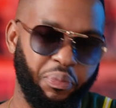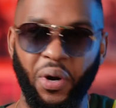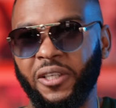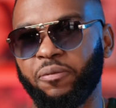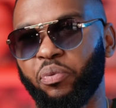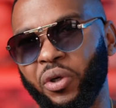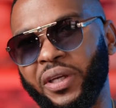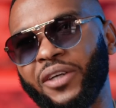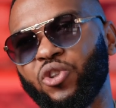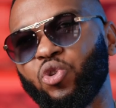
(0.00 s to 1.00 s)
price
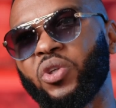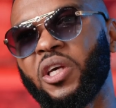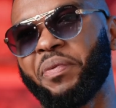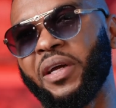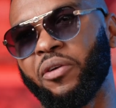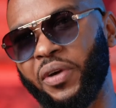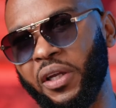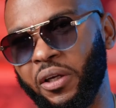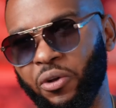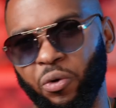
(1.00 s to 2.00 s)
point as you keep
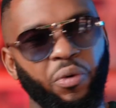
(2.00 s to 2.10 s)
elevating.